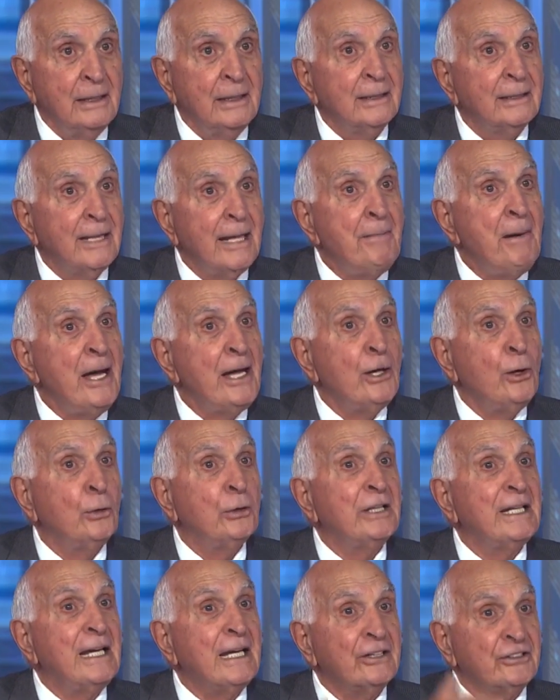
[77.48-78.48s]
They may
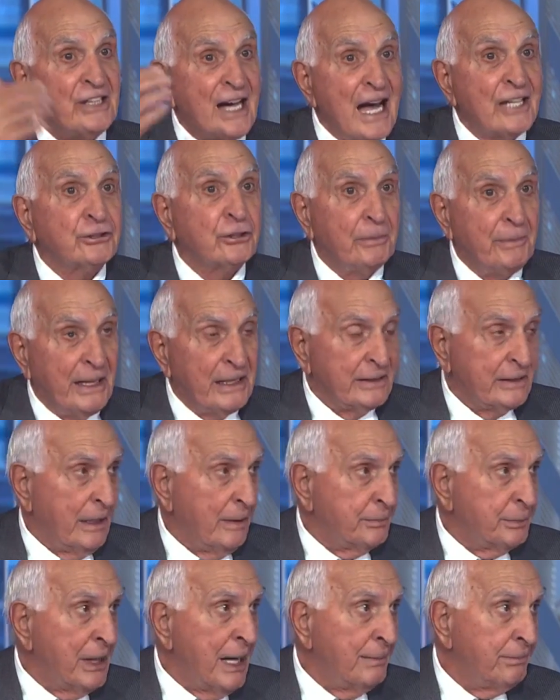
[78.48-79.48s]
only exacerbate their
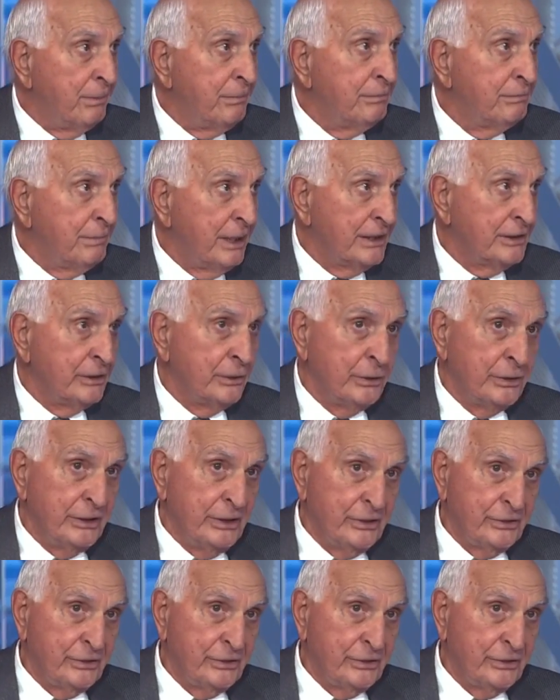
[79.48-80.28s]
problem by doing this.